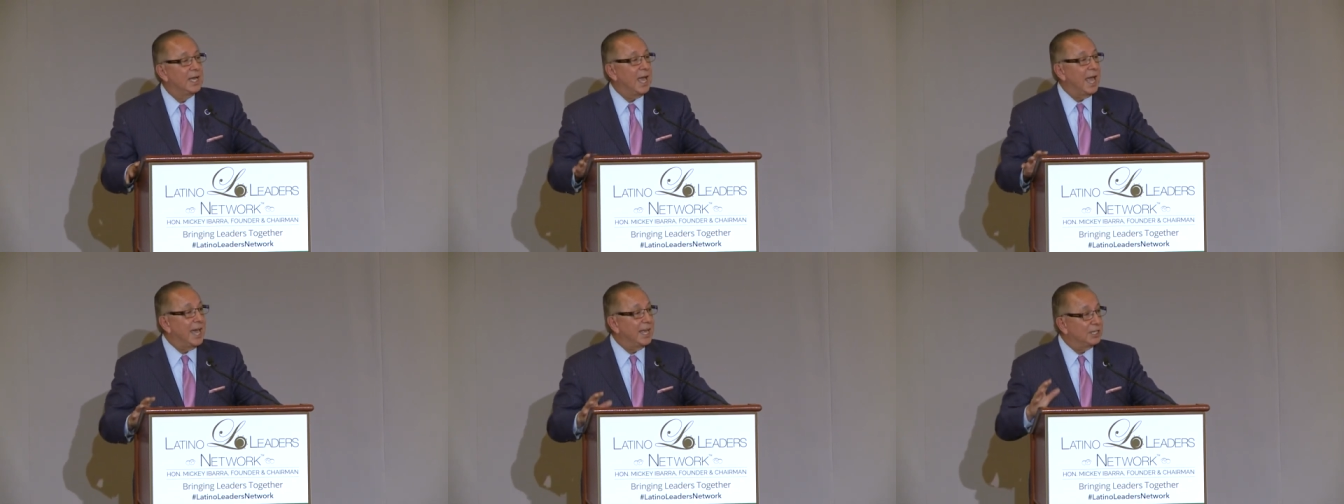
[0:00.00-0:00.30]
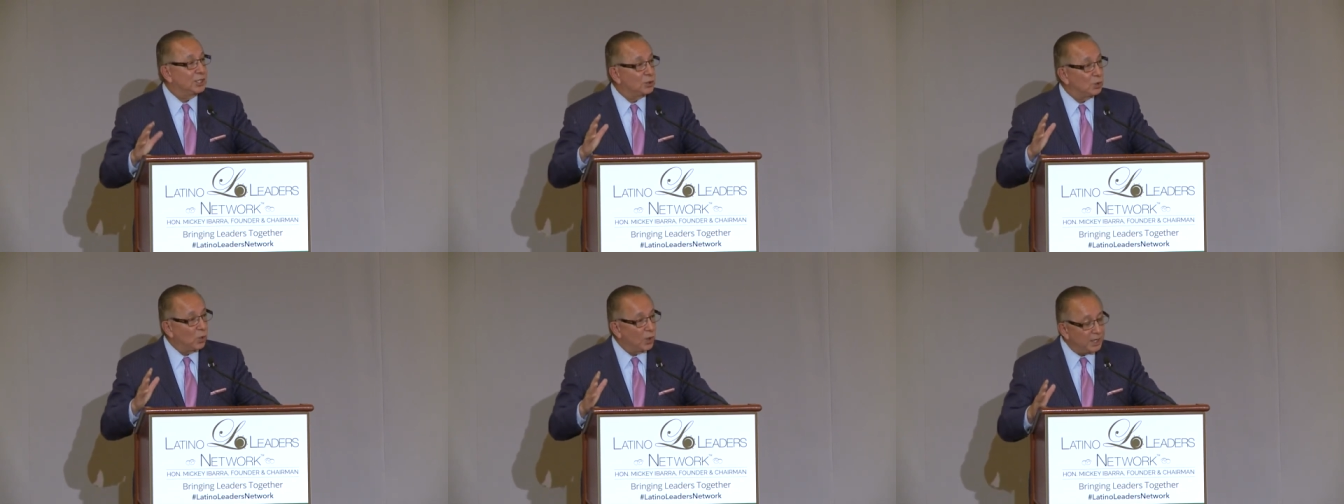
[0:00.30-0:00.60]

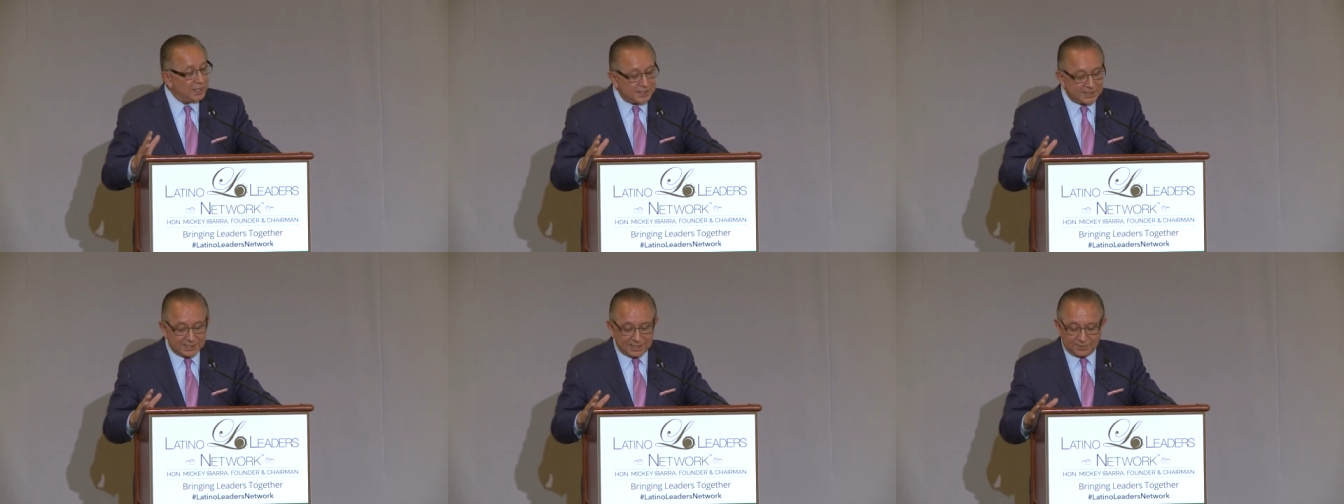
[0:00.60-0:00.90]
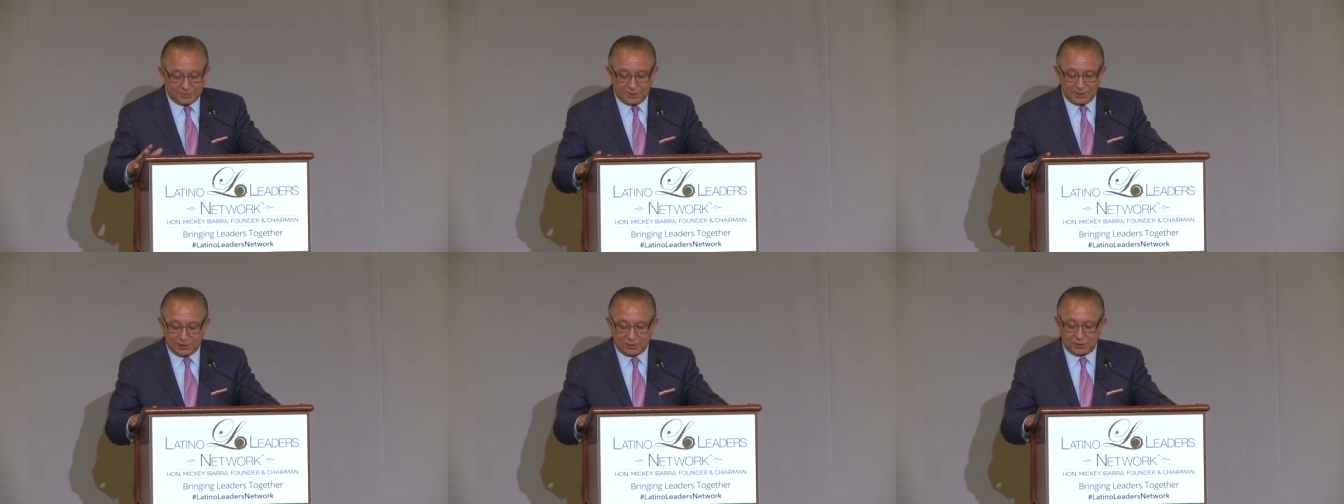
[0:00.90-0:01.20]
and
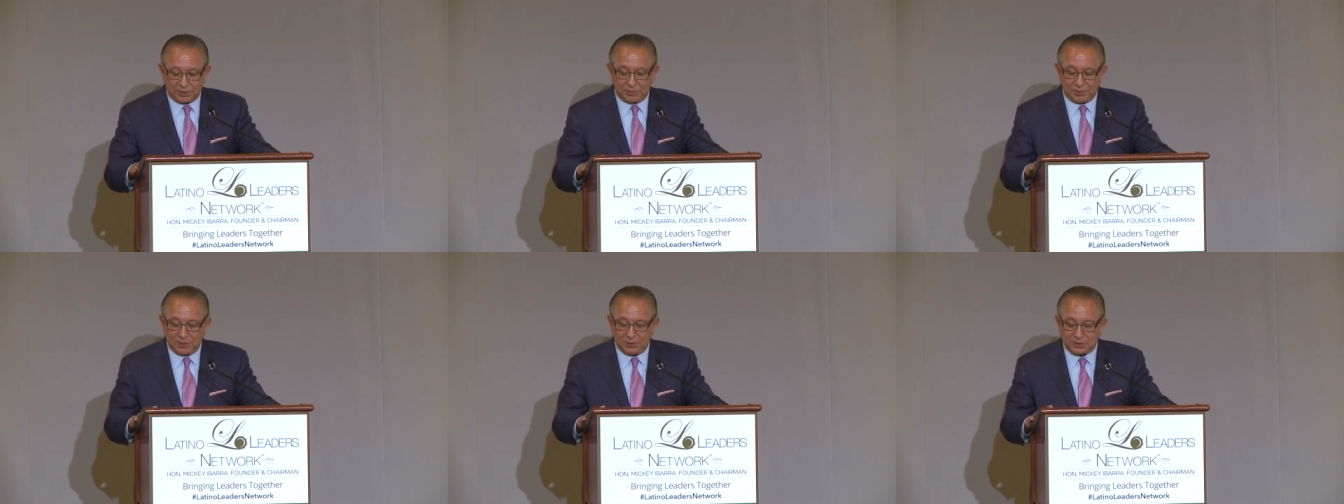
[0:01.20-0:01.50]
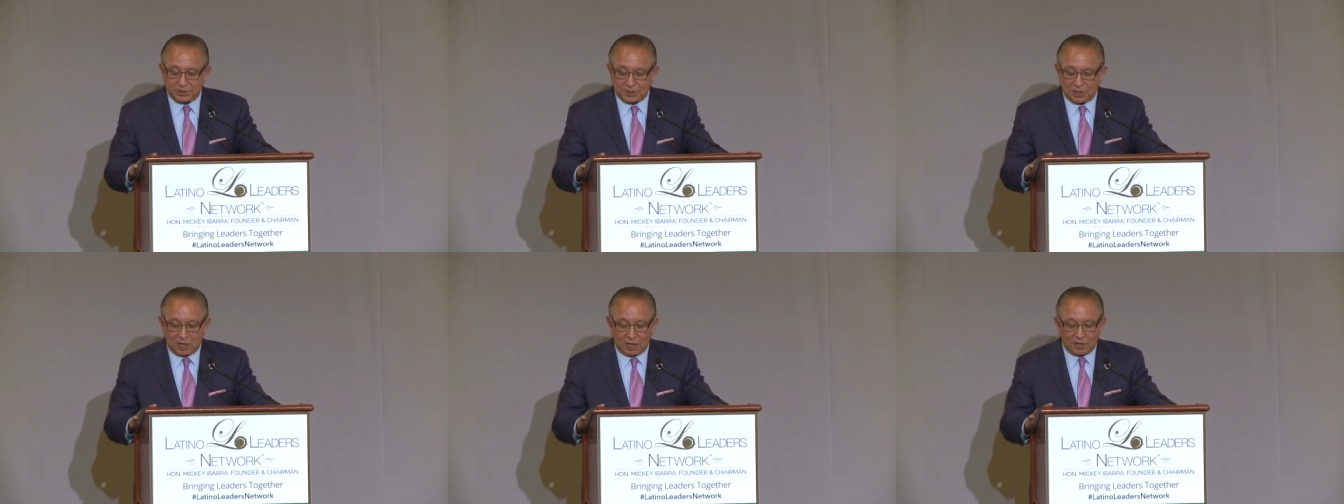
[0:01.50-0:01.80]
27
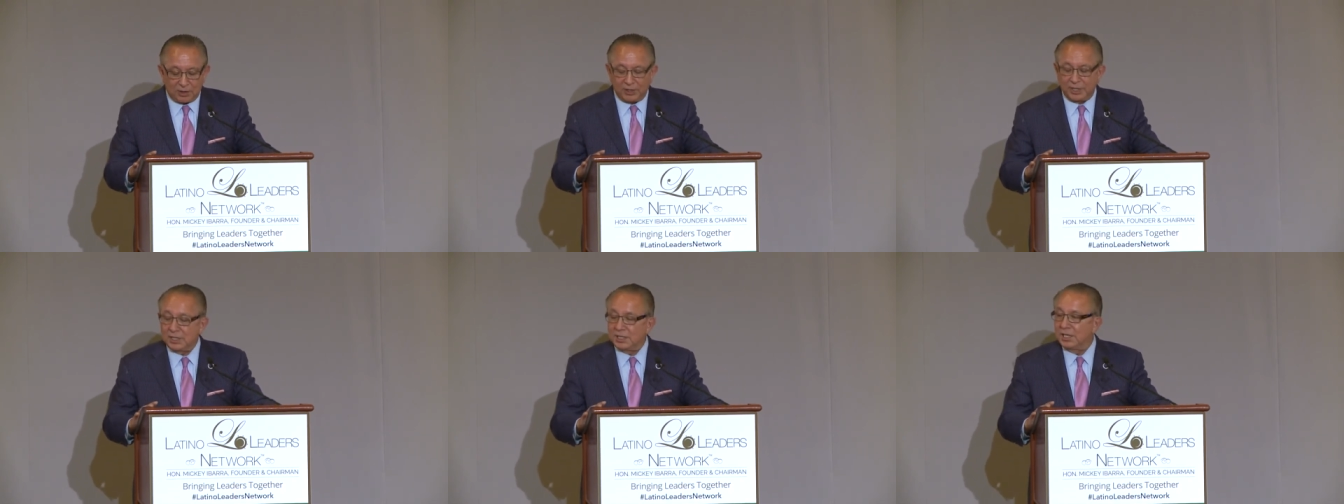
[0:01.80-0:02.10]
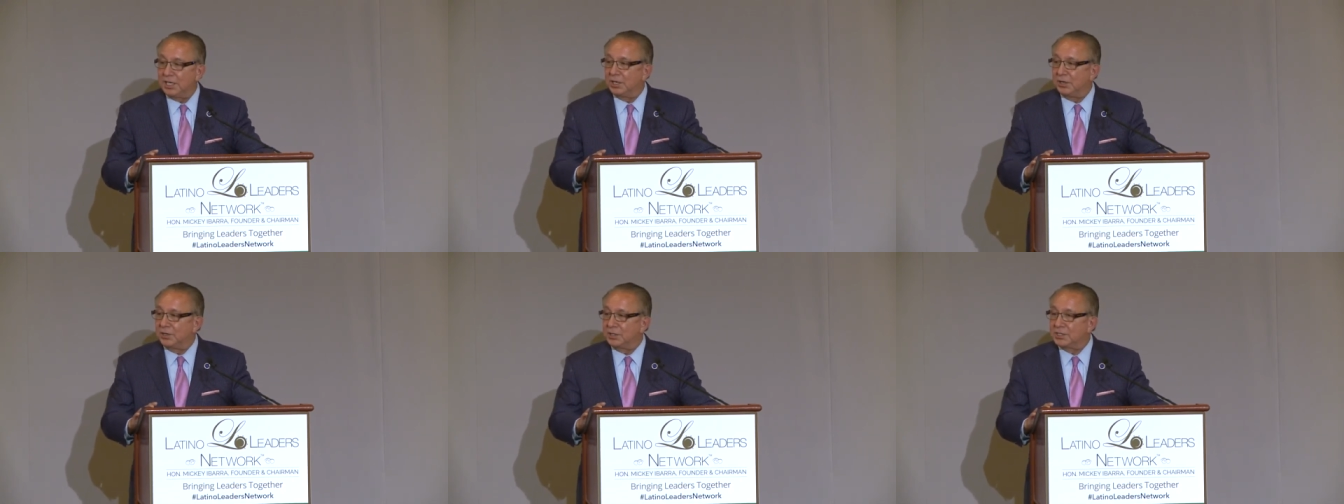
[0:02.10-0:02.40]
tributes honoring
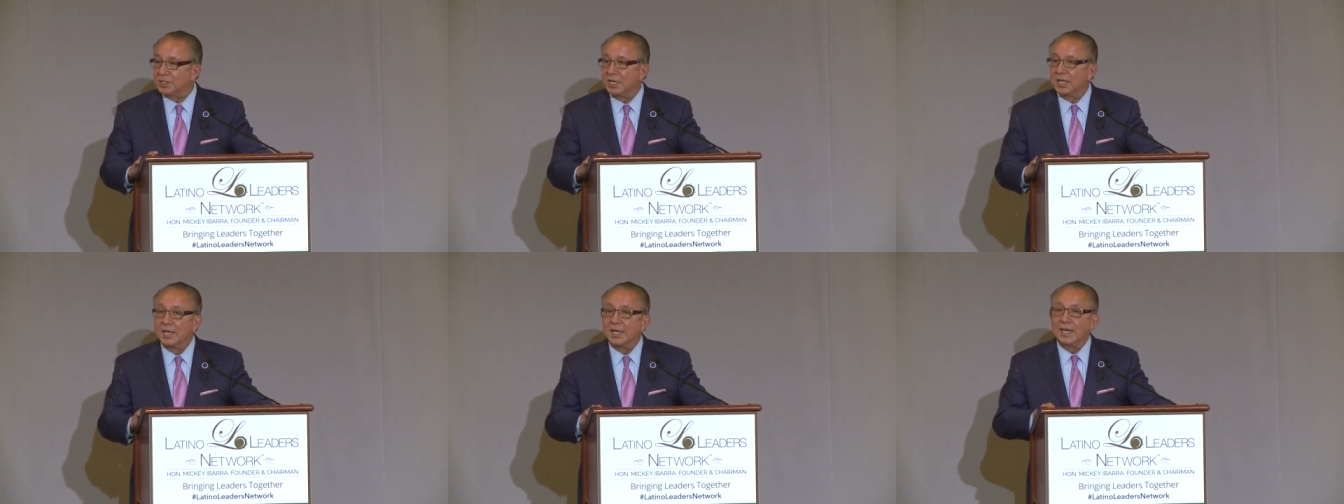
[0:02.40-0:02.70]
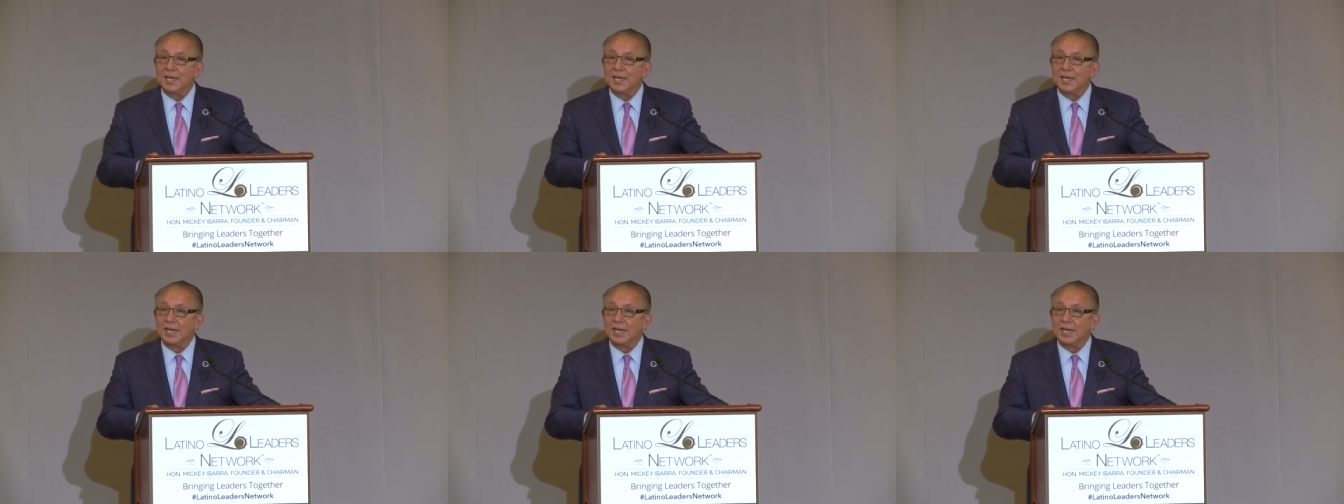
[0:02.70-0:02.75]
leaders